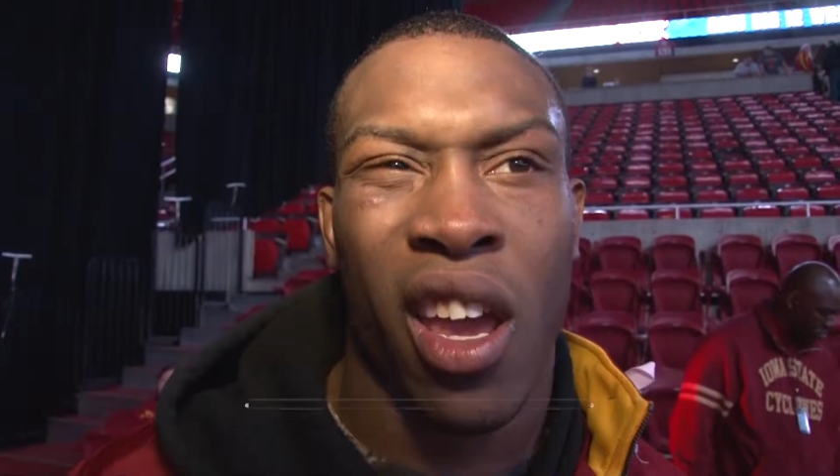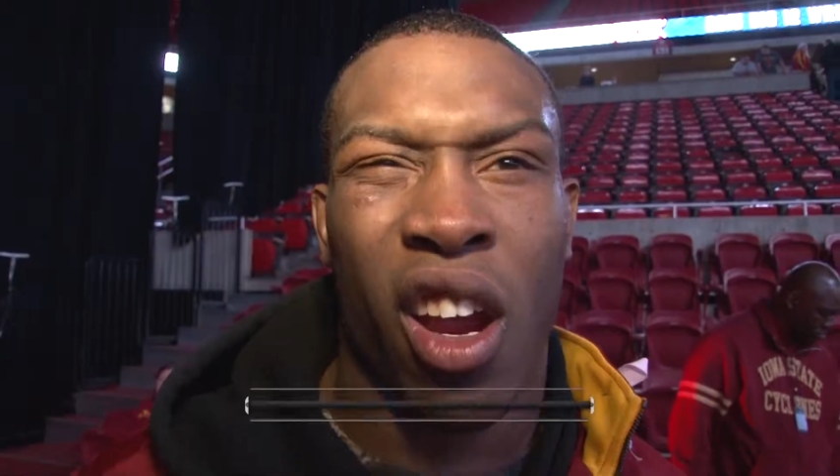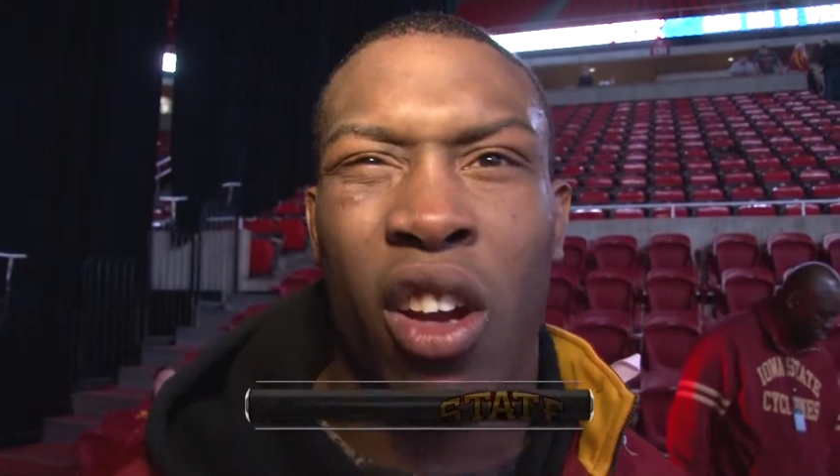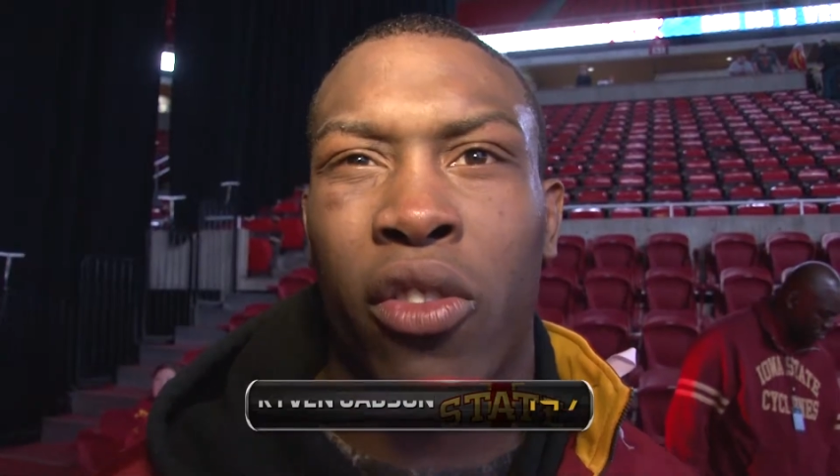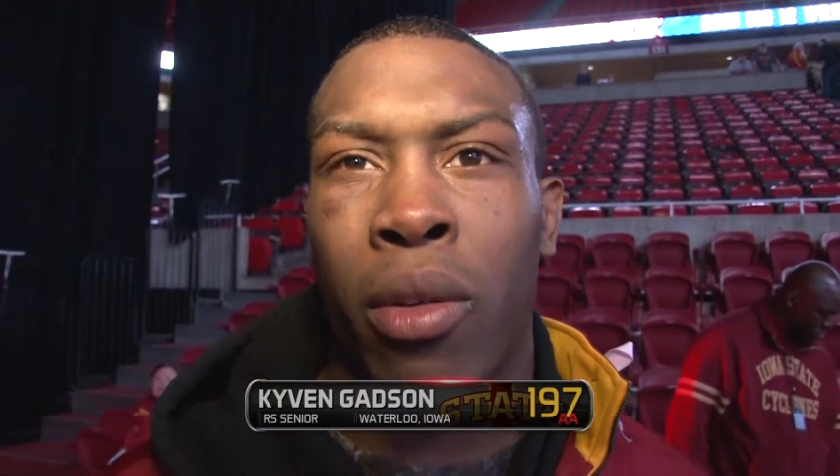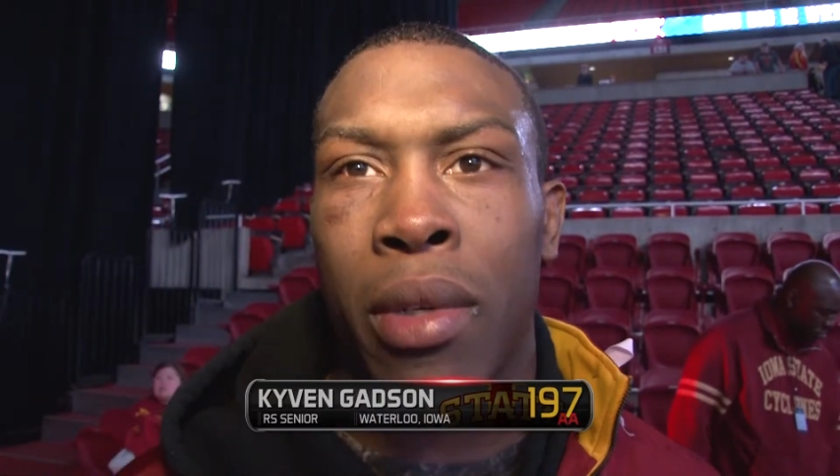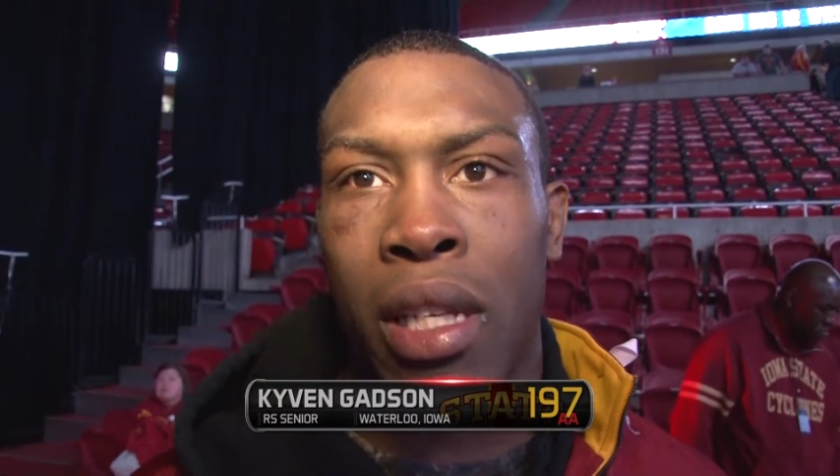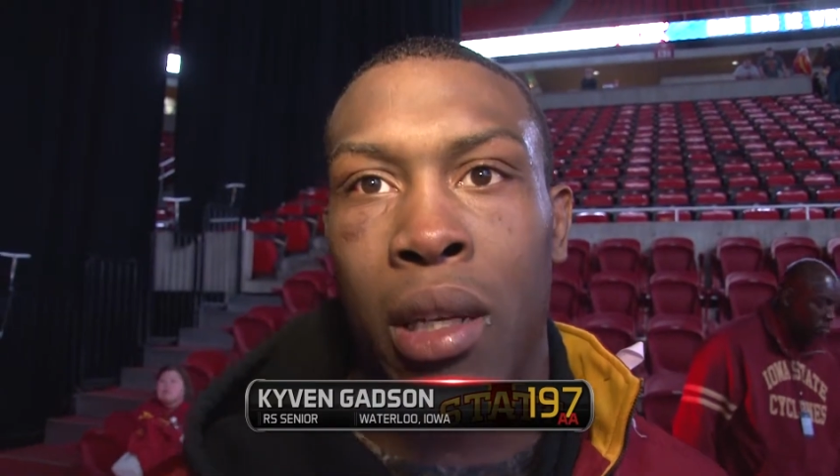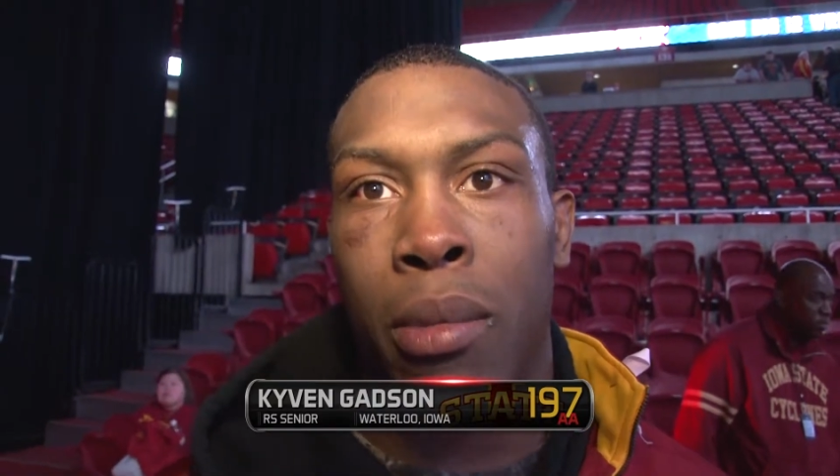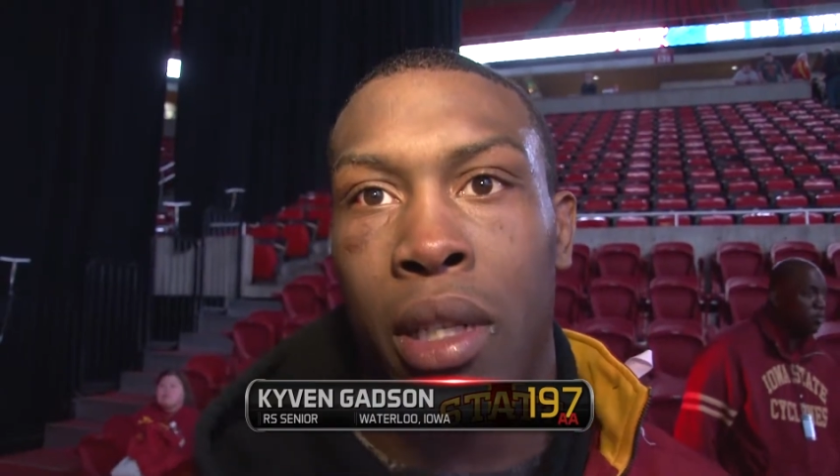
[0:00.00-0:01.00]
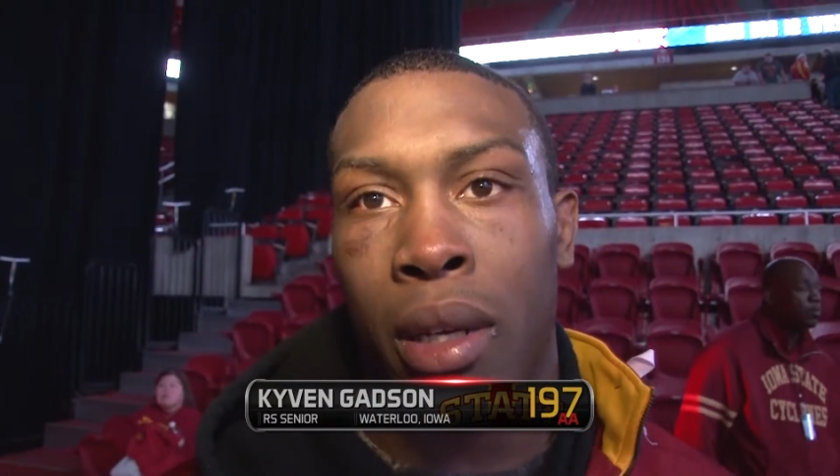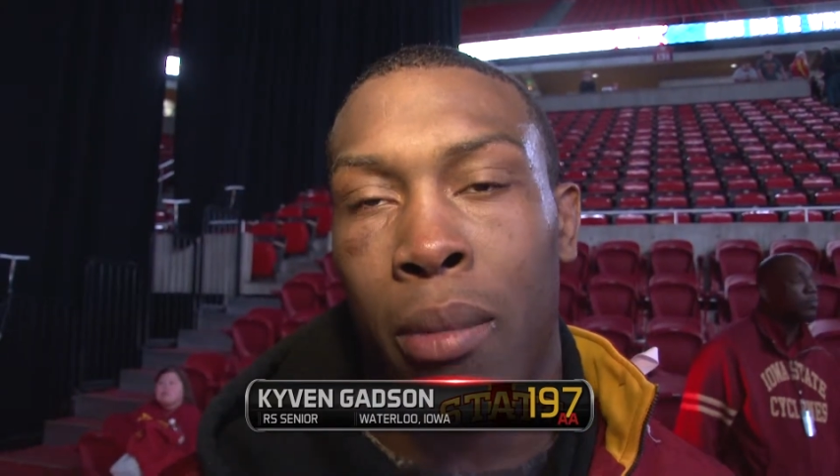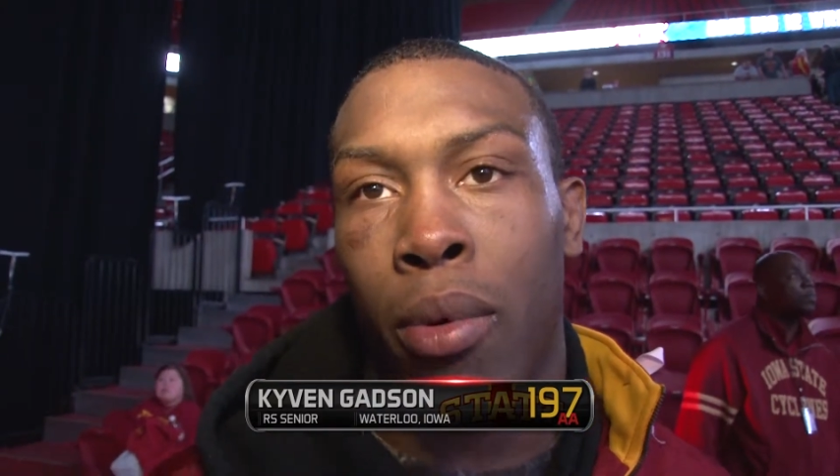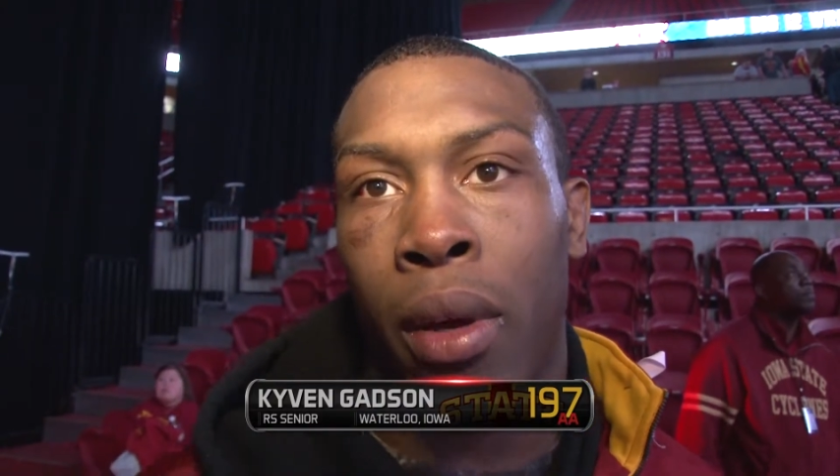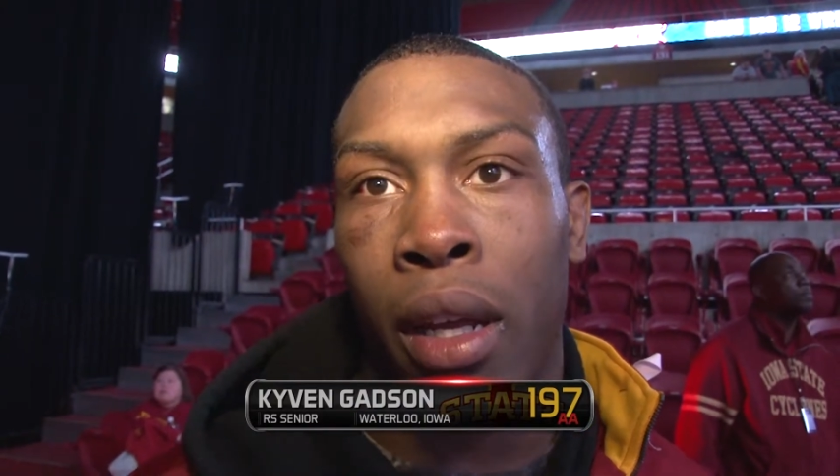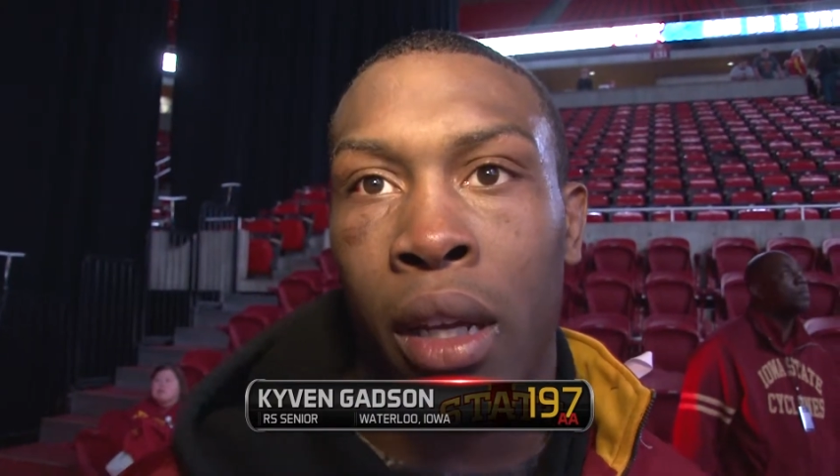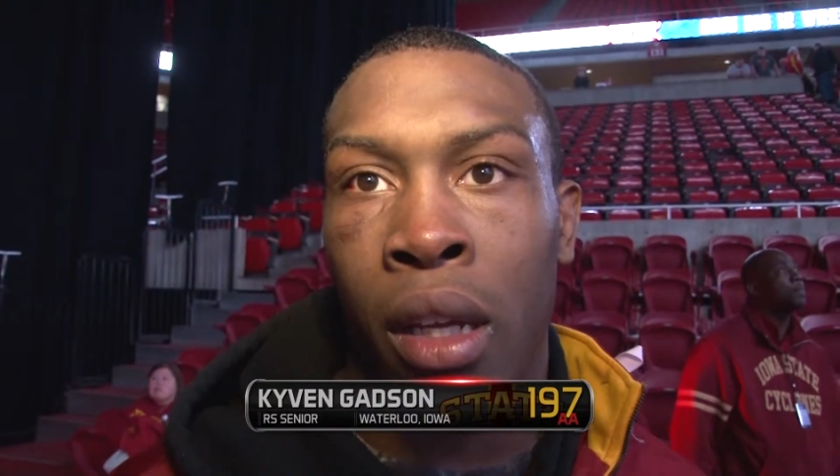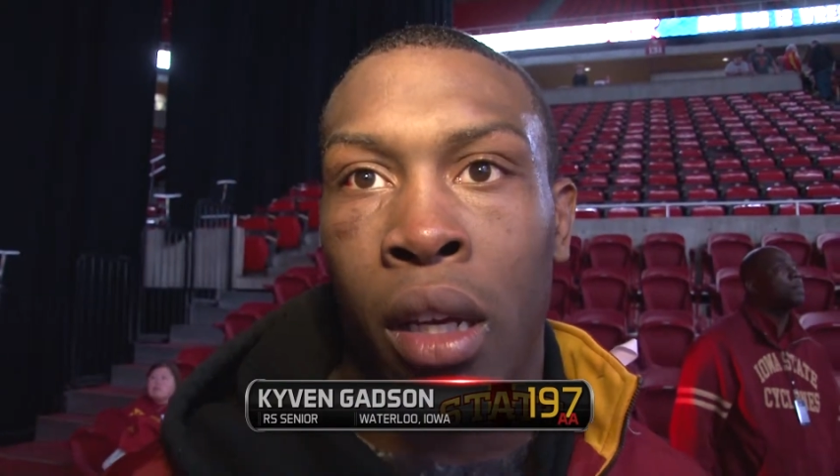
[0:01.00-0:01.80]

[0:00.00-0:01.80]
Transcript: It hurts from a team standpoint